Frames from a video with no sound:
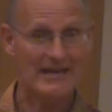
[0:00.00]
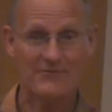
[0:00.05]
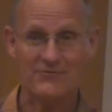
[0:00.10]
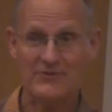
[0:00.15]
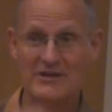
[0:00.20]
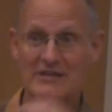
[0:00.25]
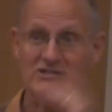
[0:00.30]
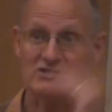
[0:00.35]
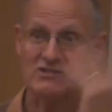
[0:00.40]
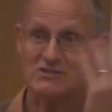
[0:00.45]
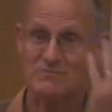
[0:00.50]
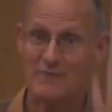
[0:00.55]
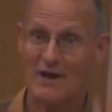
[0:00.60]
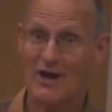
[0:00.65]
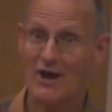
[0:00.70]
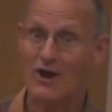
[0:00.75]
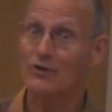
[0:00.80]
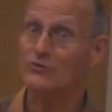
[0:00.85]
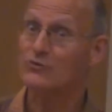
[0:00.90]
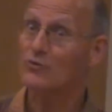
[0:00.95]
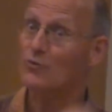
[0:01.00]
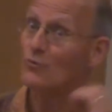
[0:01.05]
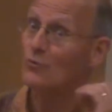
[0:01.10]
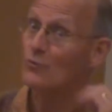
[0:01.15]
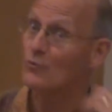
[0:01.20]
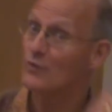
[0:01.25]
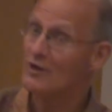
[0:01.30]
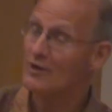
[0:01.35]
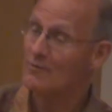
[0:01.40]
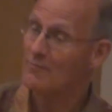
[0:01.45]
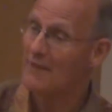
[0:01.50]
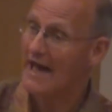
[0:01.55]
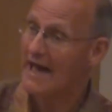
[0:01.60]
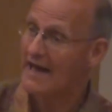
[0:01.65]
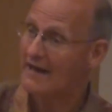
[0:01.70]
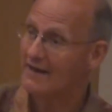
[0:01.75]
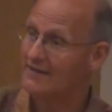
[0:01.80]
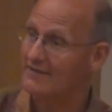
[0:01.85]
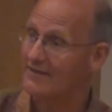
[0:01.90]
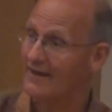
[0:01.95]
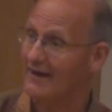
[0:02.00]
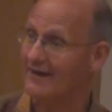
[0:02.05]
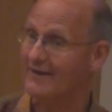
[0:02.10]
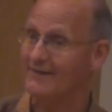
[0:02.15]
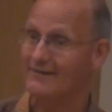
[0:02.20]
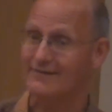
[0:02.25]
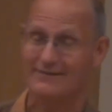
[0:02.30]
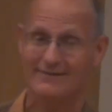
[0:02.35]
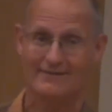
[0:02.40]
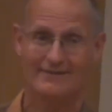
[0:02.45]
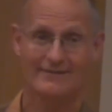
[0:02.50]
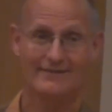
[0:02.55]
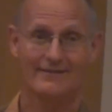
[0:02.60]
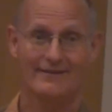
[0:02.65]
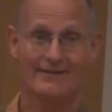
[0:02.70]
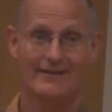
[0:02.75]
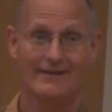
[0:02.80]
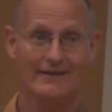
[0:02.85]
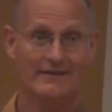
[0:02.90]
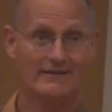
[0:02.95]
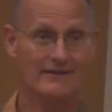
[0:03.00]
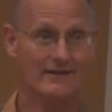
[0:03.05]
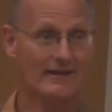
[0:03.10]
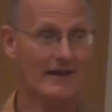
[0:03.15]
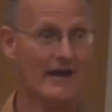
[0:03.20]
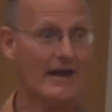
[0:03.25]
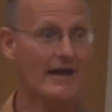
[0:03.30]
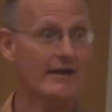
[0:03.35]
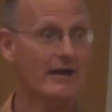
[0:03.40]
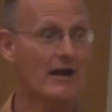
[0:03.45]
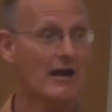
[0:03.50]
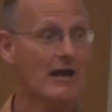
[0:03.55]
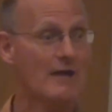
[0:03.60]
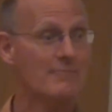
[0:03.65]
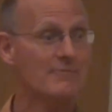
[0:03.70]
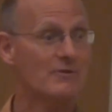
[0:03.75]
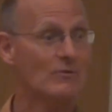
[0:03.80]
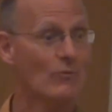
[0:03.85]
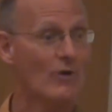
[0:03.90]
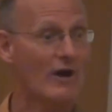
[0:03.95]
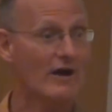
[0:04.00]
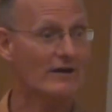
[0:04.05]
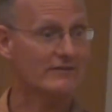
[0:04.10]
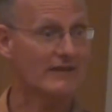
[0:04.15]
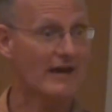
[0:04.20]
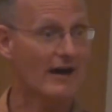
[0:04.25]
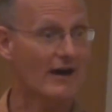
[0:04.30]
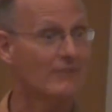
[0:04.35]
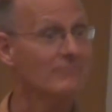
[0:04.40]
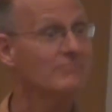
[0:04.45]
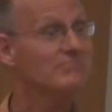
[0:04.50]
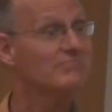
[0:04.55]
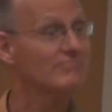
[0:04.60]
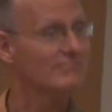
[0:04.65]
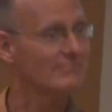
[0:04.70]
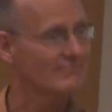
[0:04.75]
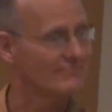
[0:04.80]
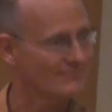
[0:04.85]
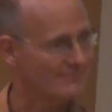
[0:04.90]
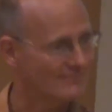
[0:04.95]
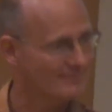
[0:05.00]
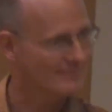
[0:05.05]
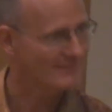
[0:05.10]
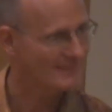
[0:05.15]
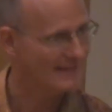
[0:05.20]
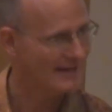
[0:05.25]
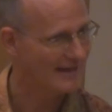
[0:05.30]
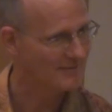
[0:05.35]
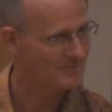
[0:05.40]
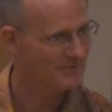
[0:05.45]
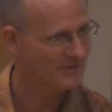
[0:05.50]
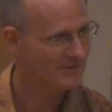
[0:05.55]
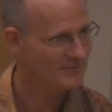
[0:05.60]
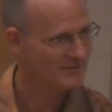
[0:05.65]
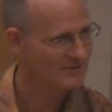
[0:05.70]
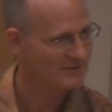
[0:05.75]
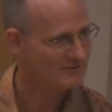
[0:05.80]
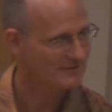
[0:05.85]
If it smelled real bad in there, and the guy got up and walked out, that would be a